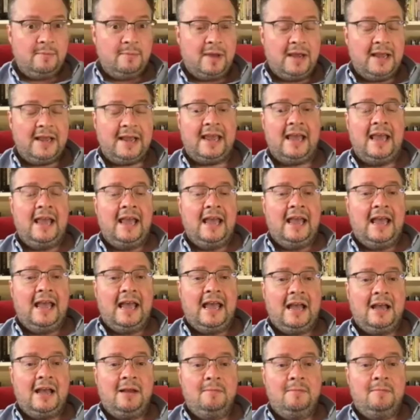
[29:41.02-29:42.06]
Mike.
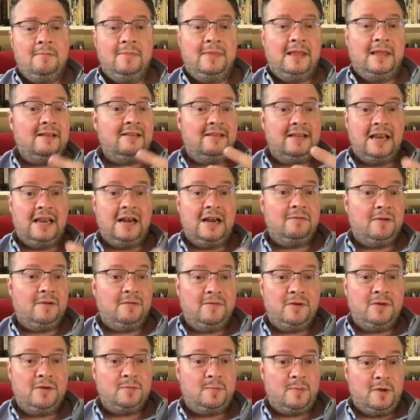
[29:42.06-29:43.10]
That's the end of our
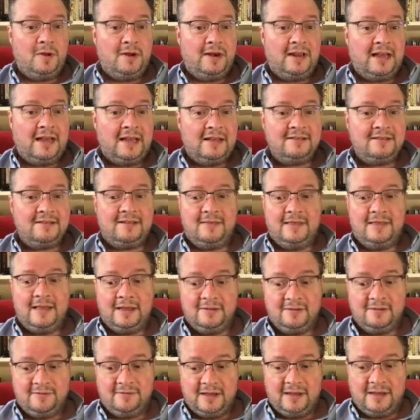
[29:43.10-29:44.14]
first podcast.
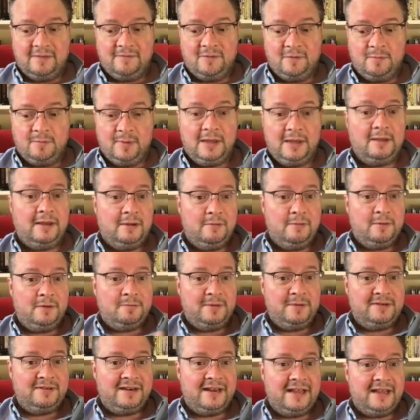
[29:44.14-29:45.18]
Thanks for being here with
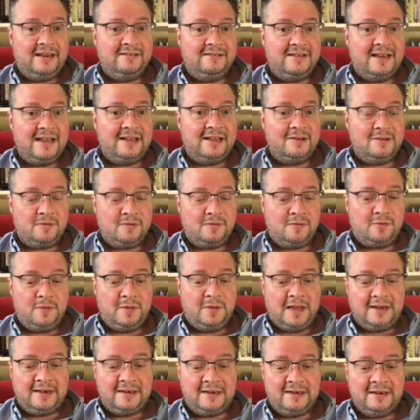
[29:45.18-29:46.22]
me today and taking us through
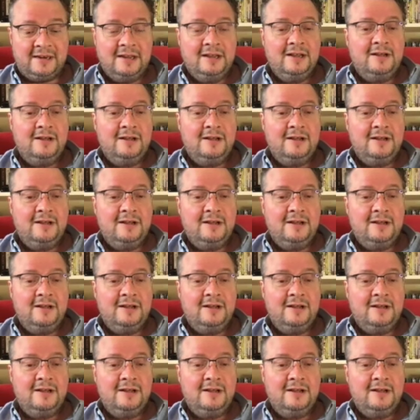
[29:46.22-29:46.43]
that and